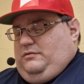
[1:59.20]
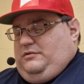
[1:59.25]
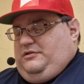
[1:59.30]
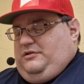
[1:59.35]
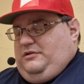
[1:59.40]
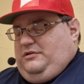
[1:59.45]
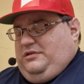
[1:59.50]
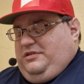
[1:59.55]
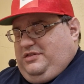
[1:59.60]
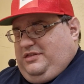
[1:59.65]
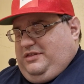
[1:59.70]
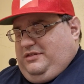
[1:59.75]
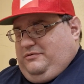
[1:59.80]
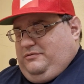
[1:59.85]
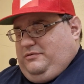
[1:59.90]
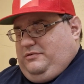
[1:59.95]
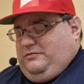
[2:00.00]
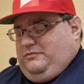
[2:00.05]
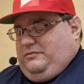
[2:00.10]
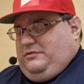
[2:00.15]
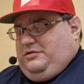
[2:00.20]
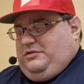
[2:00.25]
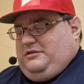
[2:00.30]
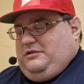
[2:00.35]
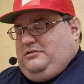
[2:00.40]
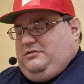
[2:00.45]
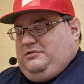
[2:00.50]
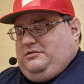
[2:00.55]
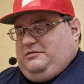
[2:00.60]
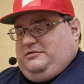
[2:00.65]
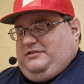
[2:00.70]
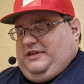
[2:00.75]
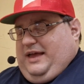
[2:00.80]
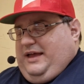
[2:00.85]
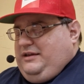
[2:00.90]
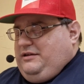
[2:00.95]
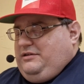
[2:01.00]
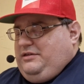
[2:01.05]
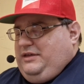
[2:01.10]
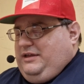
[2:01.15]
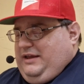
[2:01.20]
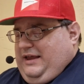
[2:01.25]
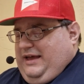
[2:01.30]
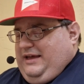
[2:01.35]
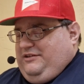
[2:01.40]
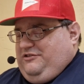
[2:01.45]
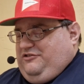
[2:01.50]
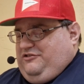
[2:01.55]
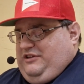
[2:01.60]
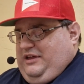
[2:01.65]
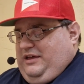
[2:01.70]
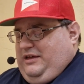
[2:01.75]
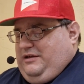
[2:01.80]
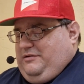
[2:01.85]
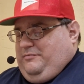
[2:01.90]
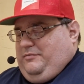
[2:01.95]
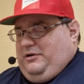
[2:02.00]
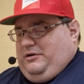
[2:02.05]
do this. We'll still title it hashtag